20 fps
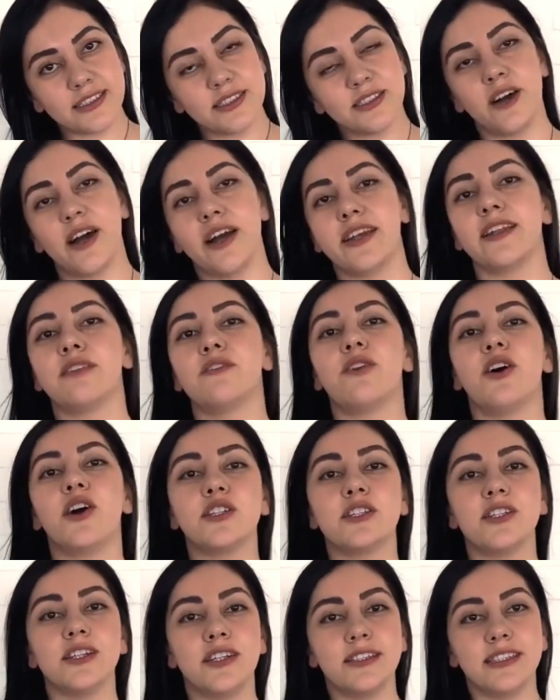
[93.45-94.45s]
So I did
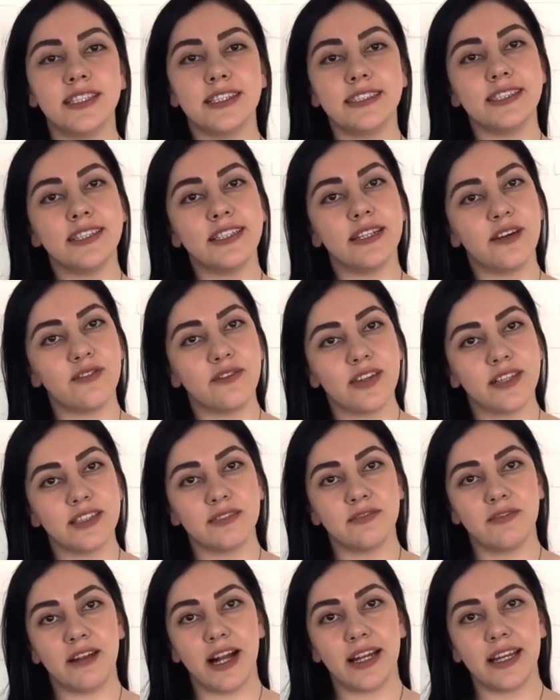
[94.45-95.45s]
functional testing of
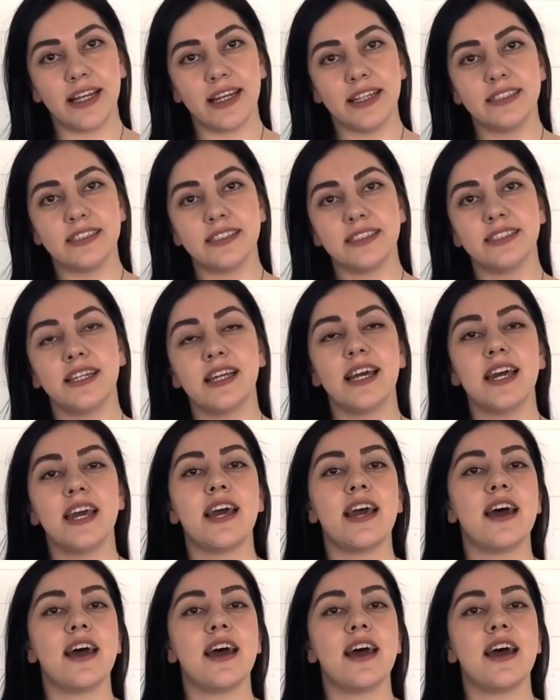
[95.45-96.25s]
these variants,